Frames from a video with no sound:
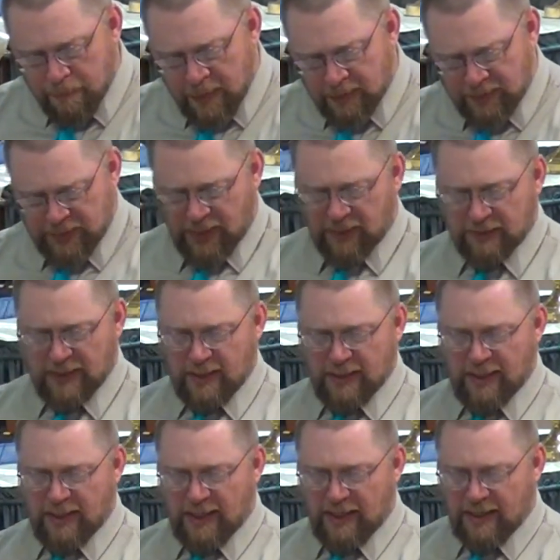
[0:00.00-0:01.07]
Shall not
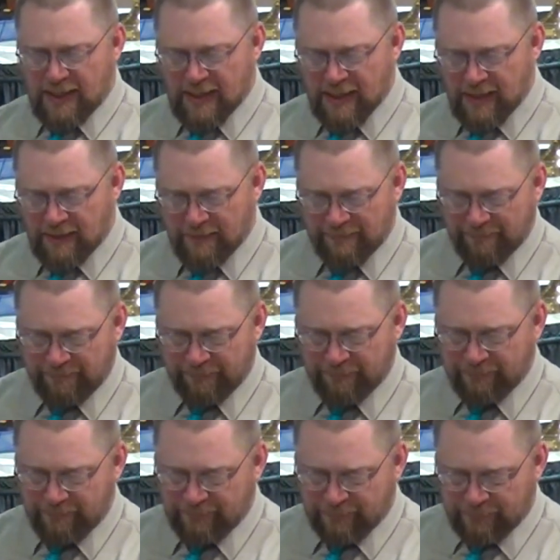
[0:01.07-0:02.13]
I,
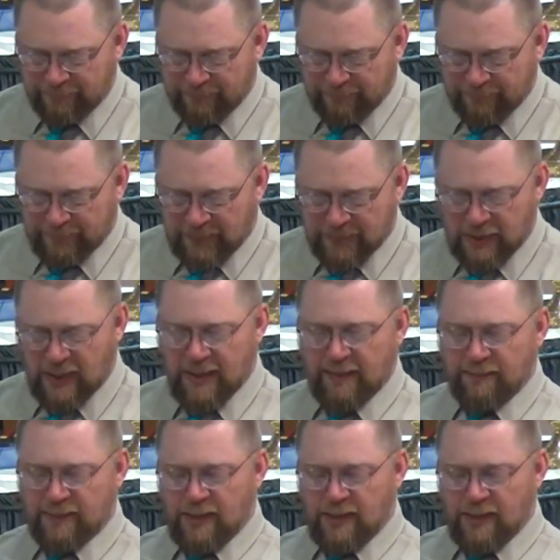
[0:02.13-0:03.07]
as I have